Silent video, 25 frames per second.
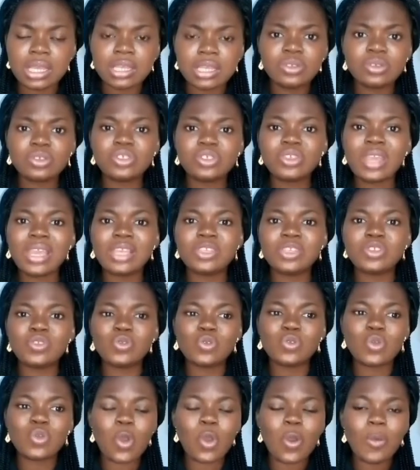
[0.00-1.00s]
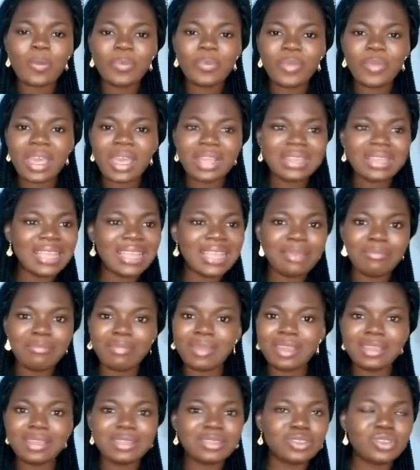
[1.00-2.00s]
So trying to compare
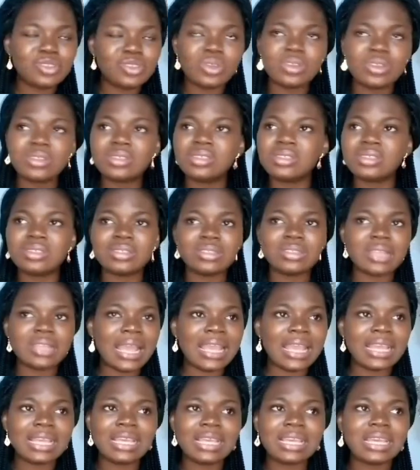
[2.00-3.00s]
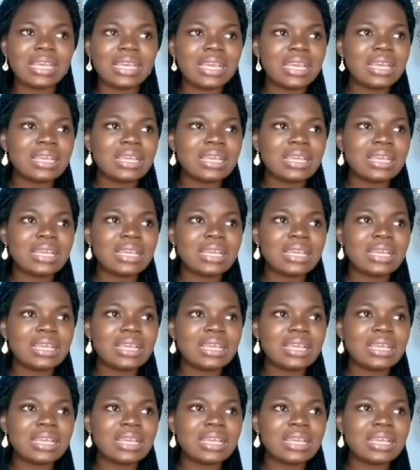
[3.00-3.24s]
them is just like